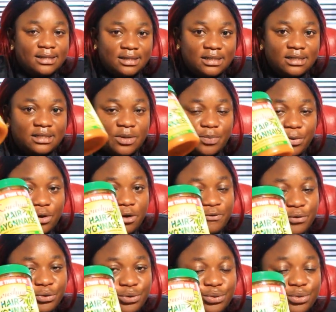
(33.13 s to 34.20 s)
This is the product
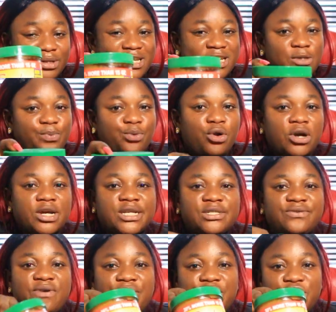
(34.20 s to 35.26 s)
for you. This product
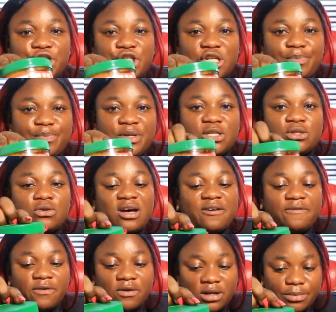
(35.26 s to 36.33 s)
is very cheap. It's so
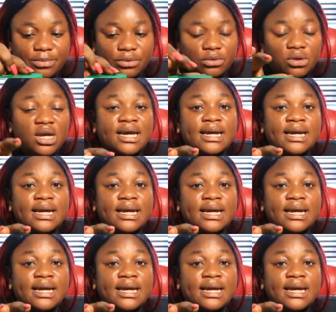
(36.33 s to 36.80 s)
affordable.